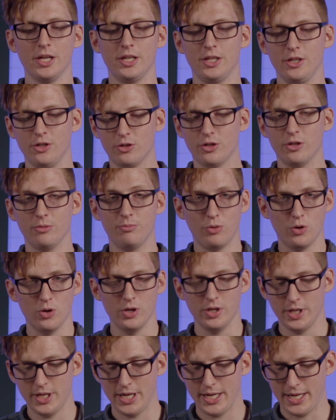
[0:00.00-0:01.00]
you could
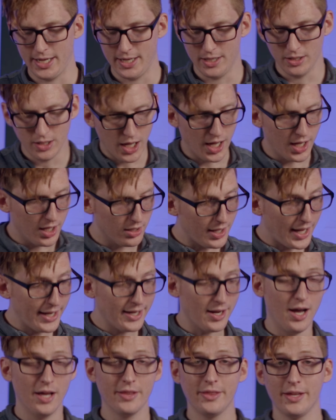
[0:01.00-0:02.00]
put a
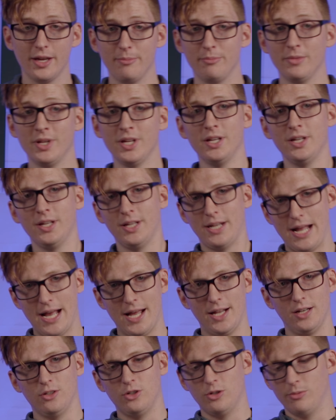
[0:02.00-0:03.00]
light on them,
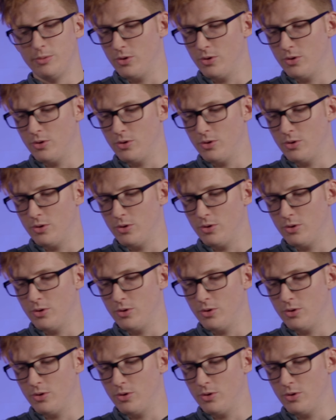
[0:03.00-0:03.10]
add a little